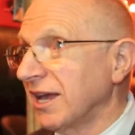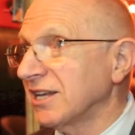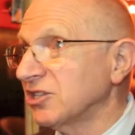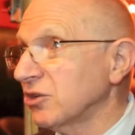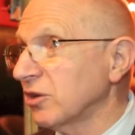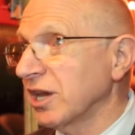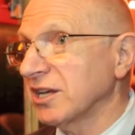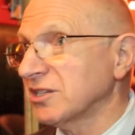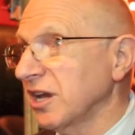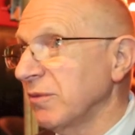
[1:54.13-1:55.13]
And so,
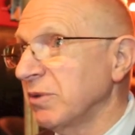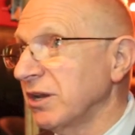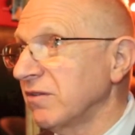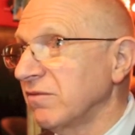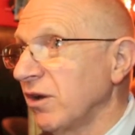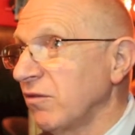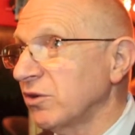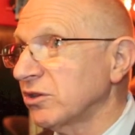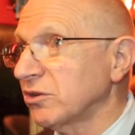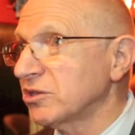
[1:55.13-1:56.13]
yes, I've been involved
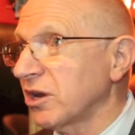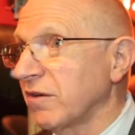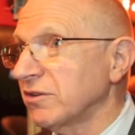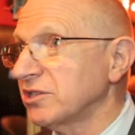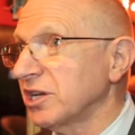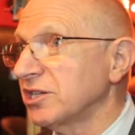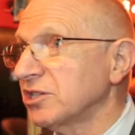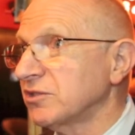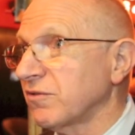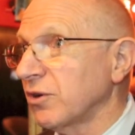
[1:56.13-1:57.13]
with those
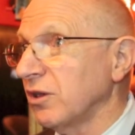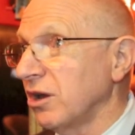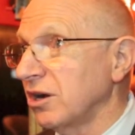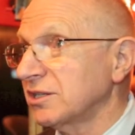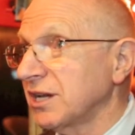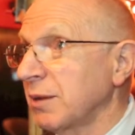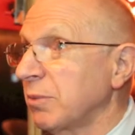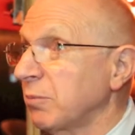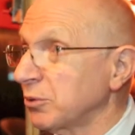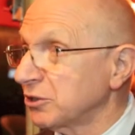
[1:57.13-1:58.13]
conversations for a long time,
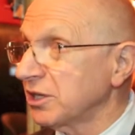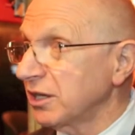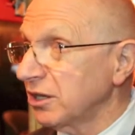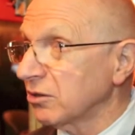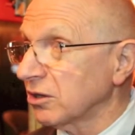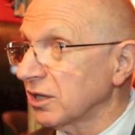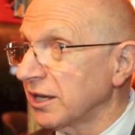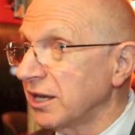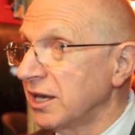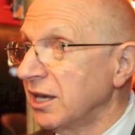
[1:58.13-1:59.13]
but
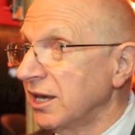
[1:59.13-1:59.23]
particularly